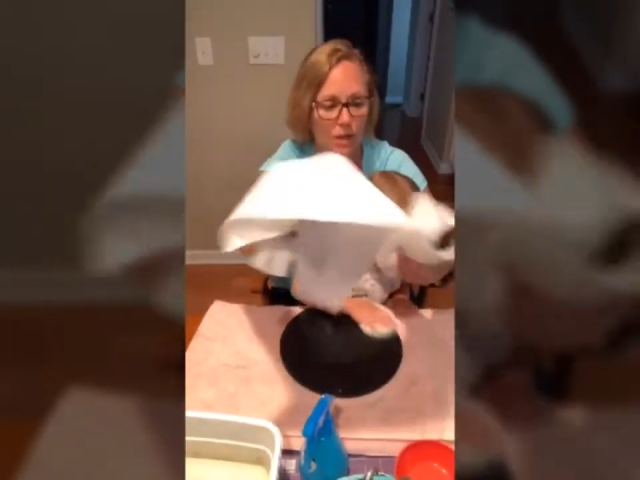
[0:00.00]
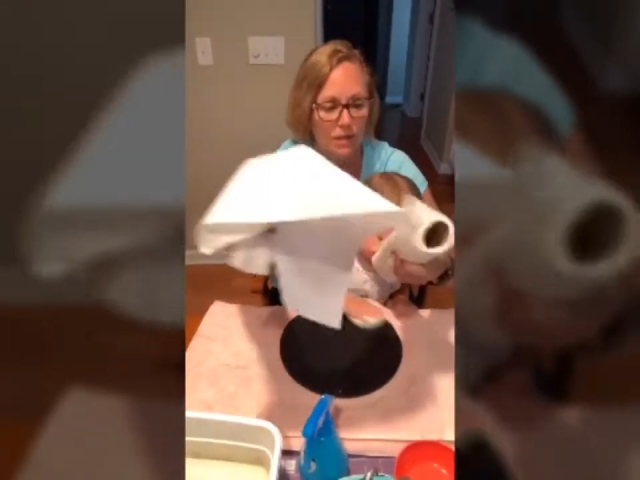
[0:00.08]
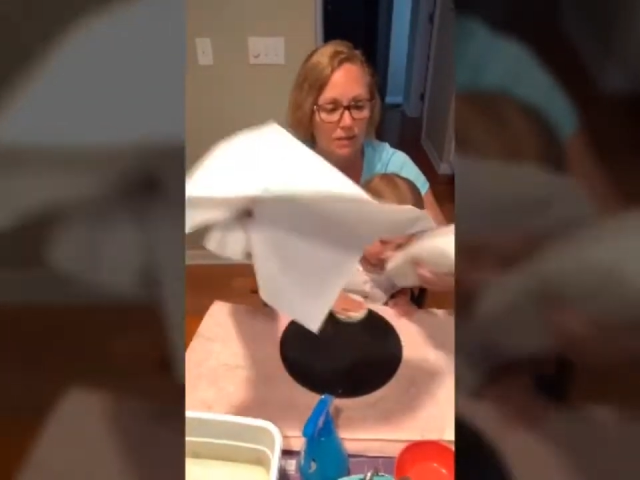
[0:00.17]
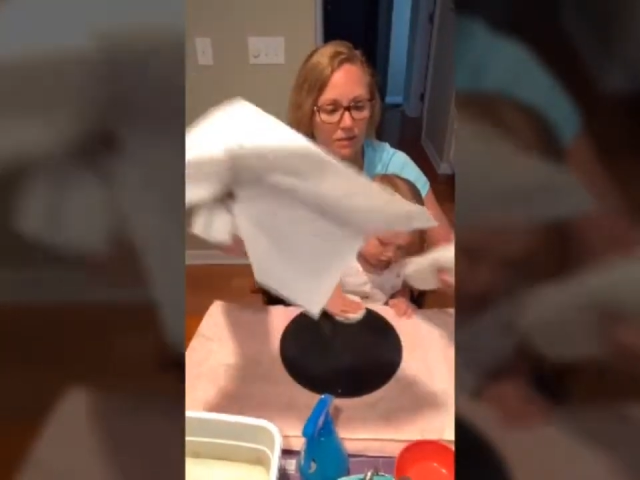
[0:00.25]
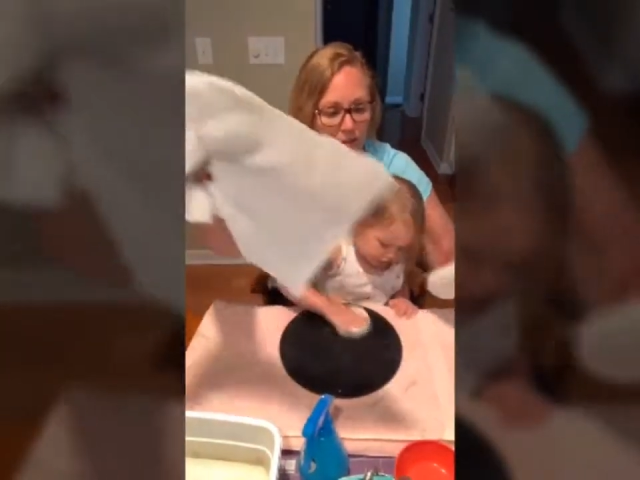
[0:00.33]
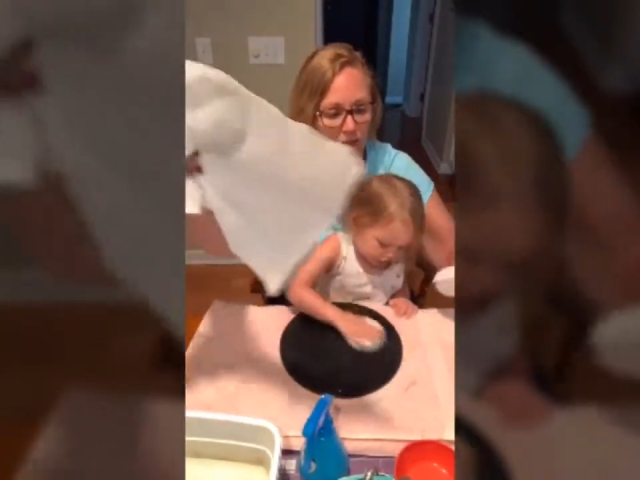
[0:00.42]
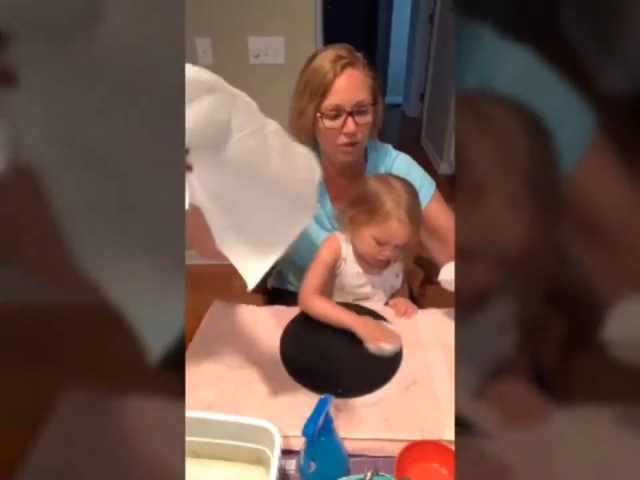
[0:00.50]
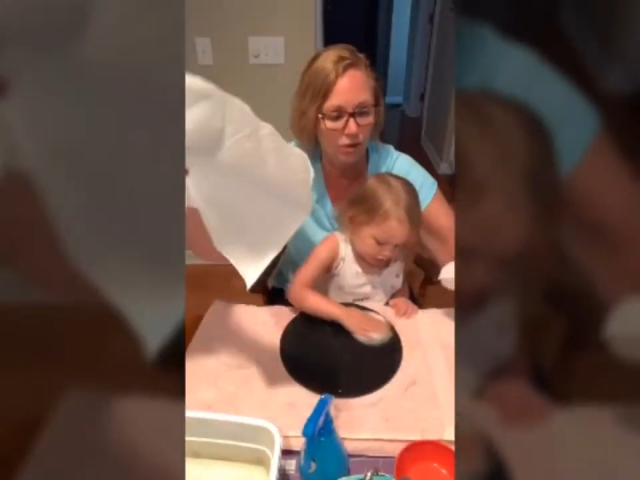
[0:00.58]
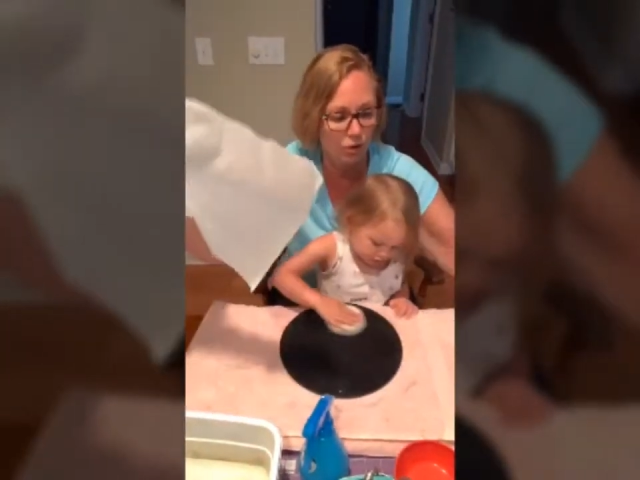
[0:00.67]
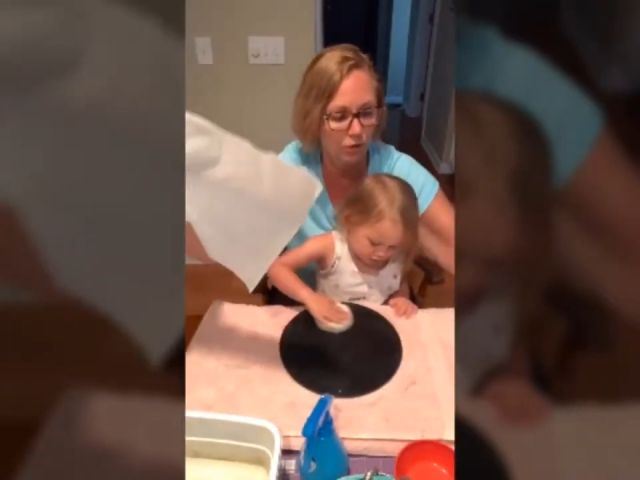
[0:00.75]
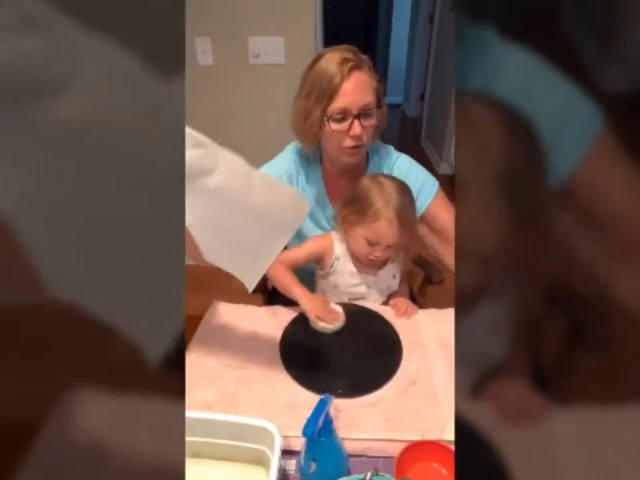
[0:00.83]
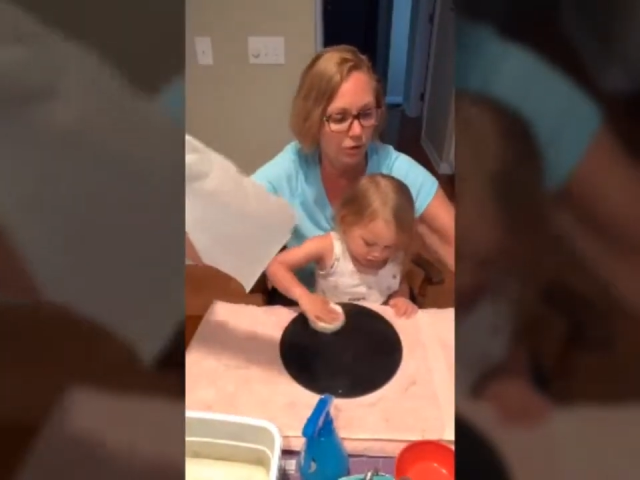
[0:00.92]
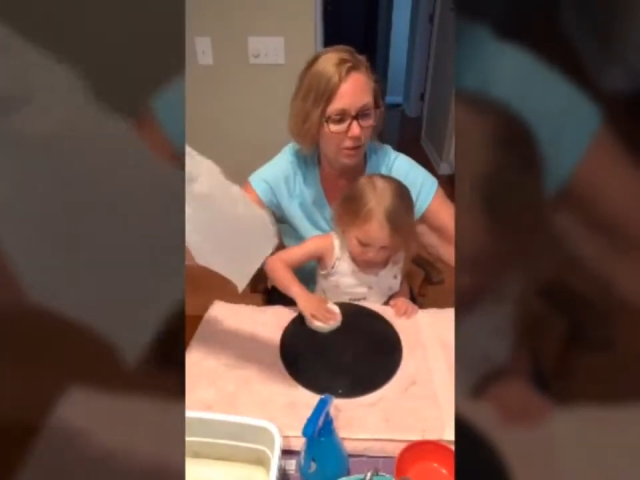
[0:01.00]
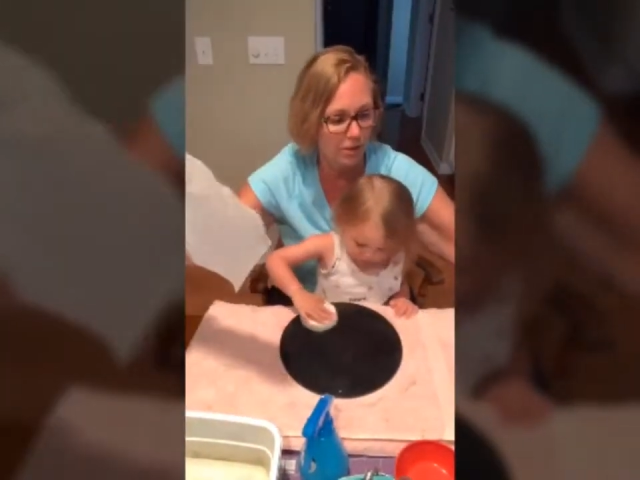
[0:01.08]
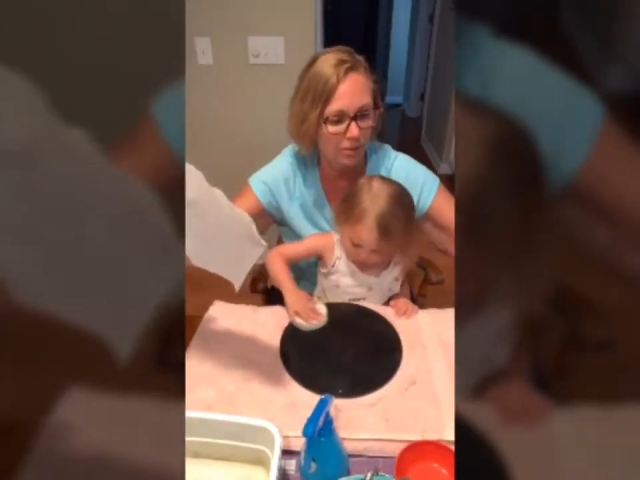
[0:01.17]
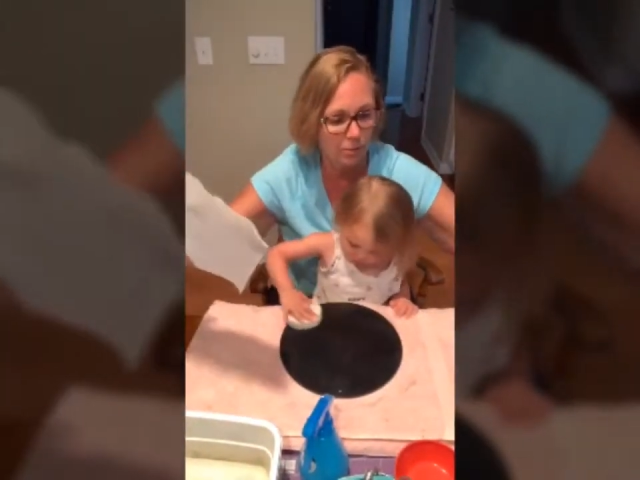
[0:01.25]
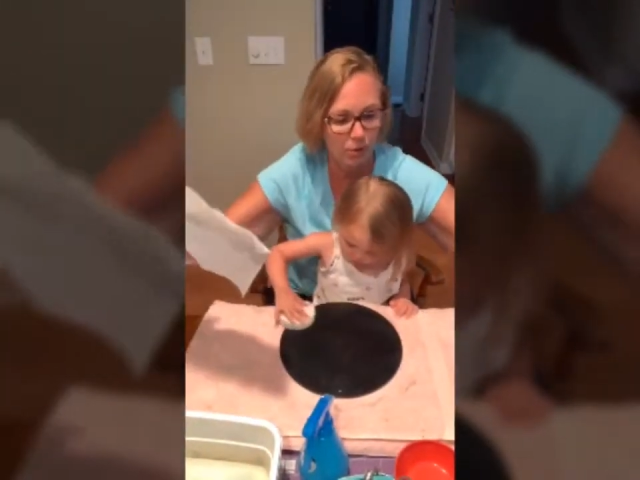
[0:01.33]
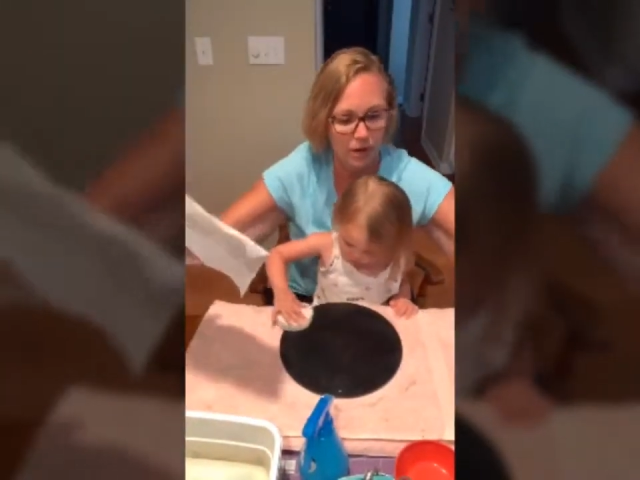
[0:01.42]
can start over with
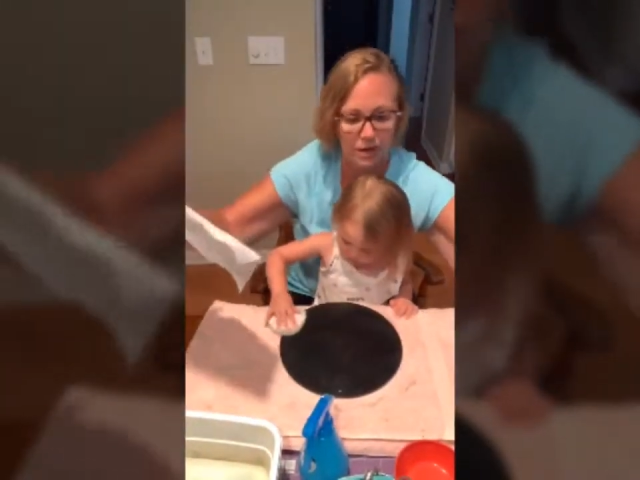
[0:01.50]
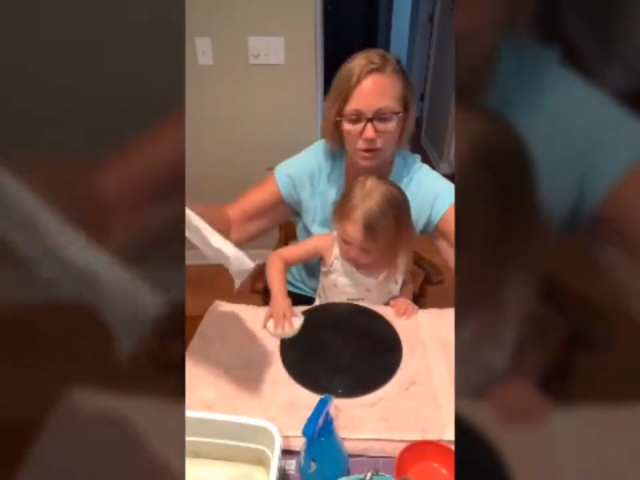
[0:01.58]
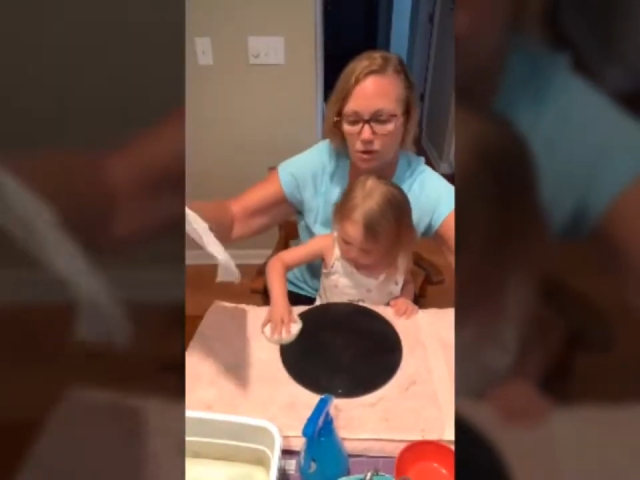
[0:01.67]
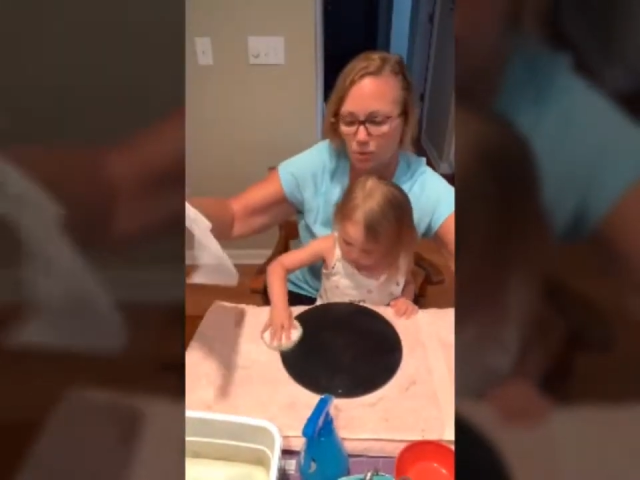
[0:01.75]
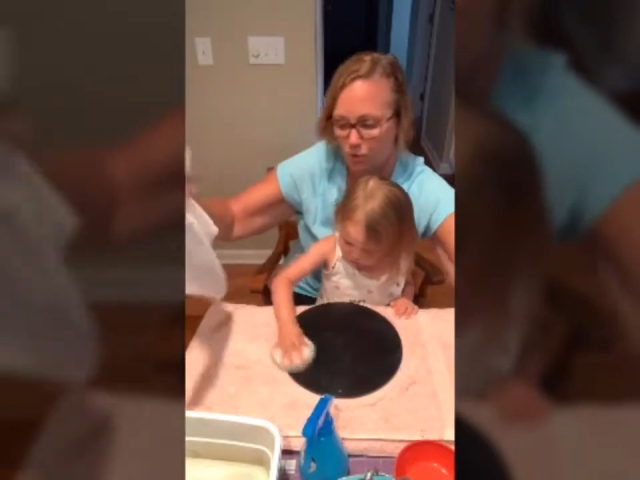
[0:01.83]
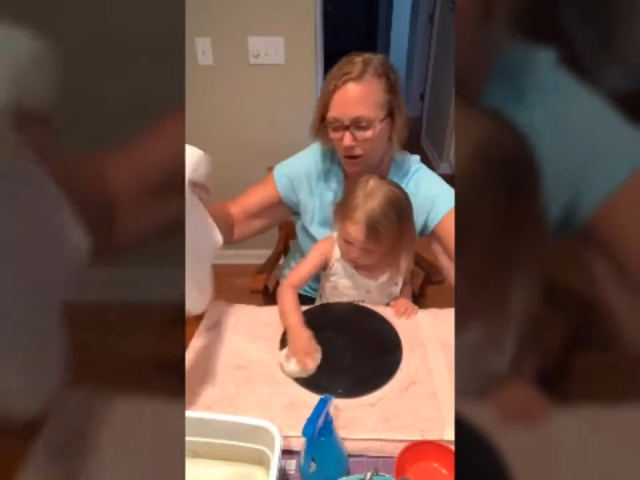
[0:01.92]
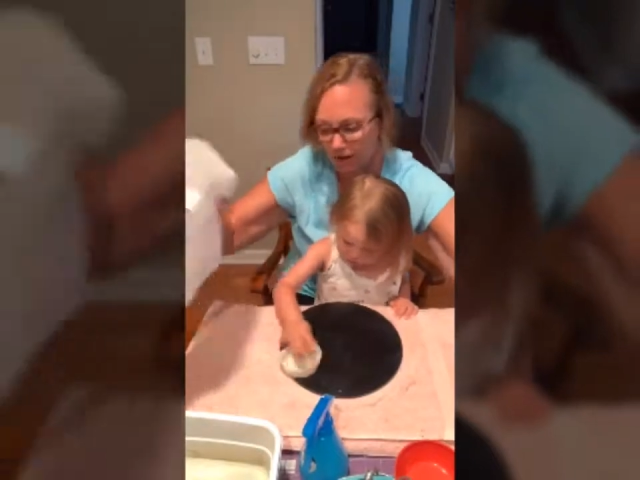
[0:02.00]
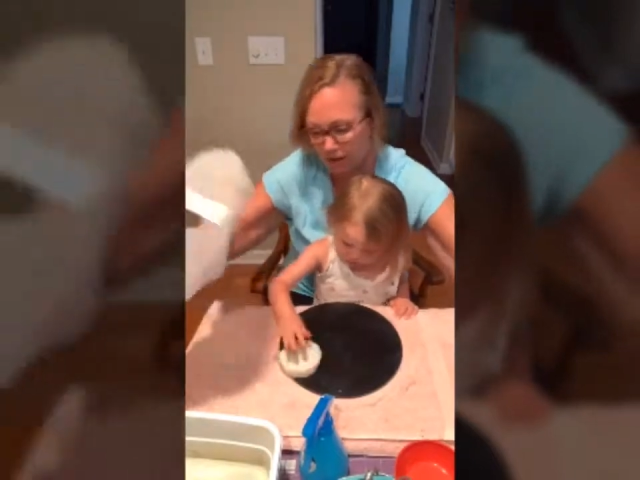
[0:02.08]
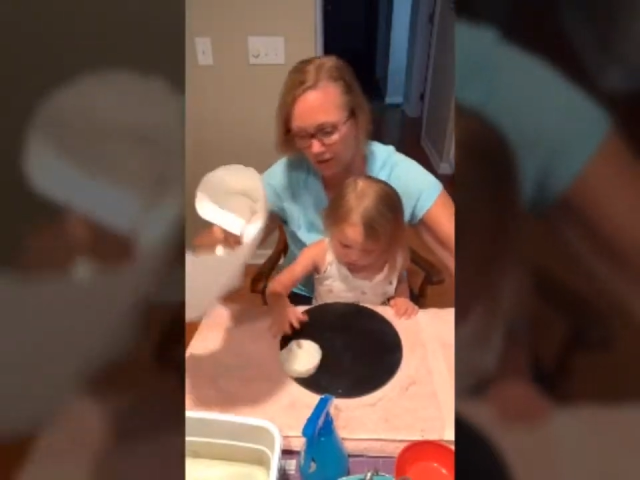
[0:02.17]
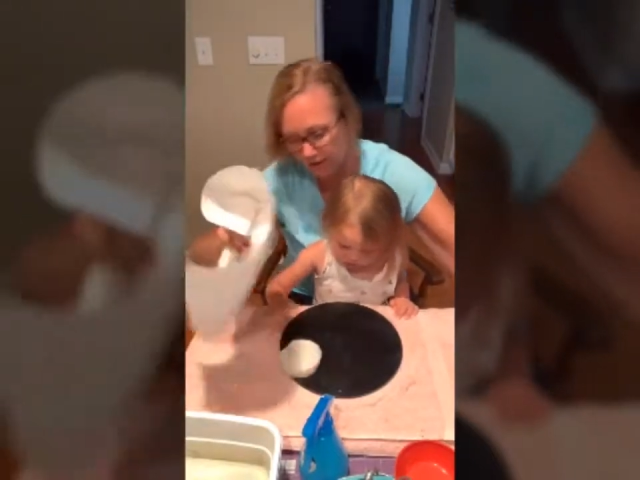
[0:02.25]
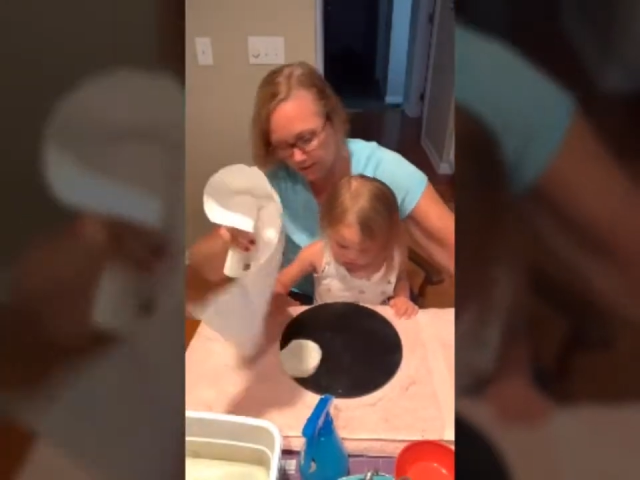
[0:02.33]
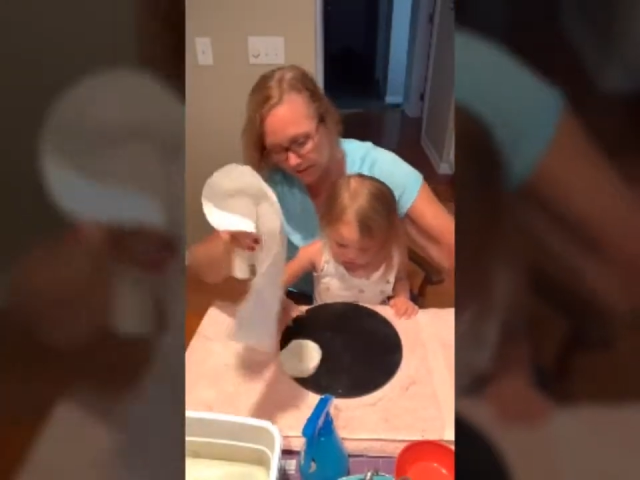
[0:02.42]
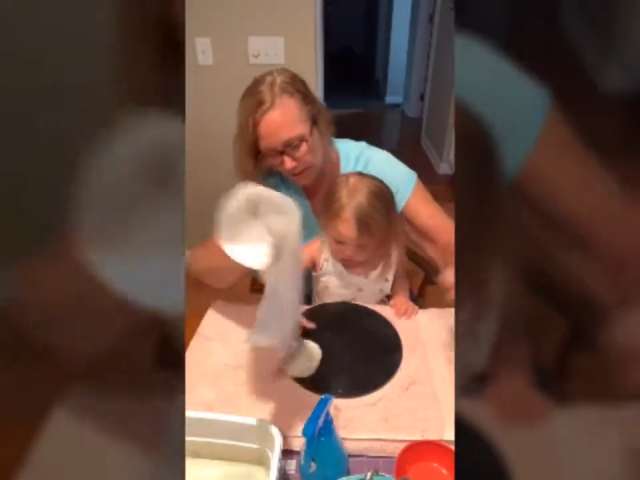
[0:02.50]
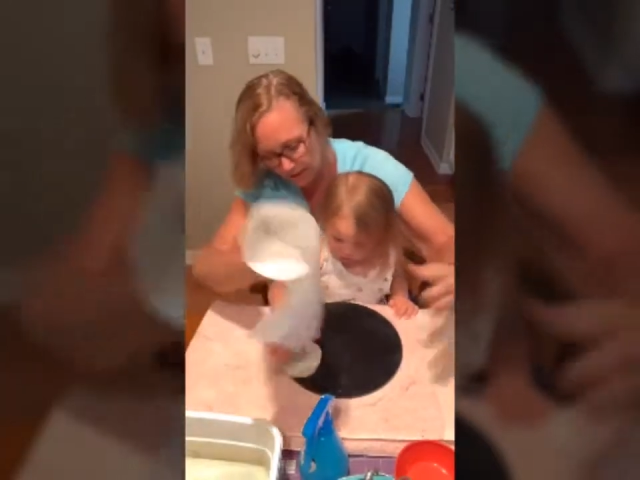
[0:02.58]
a brand new project.